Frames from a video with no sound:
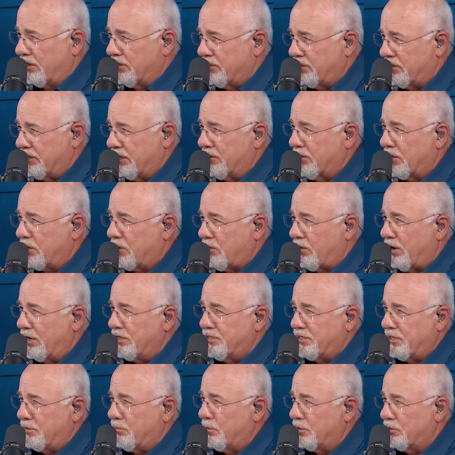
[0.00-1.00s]
and send the
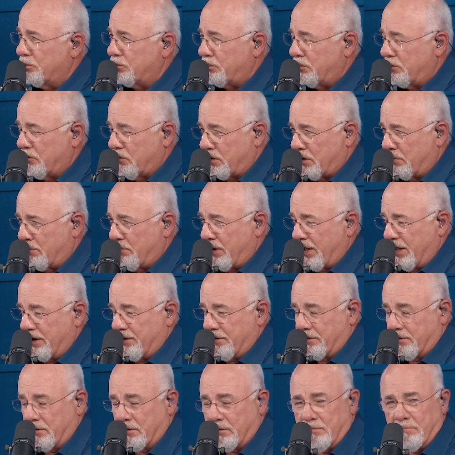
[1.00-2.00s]
crazy ones to your
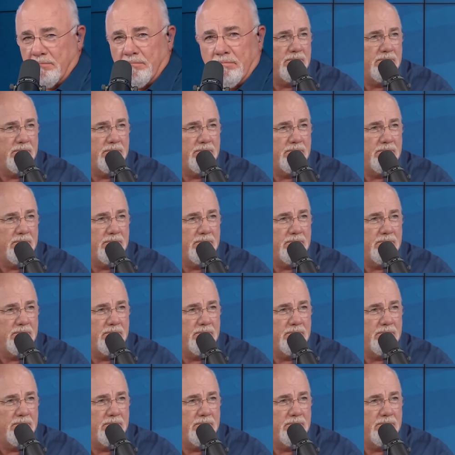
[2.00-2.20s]
competitor.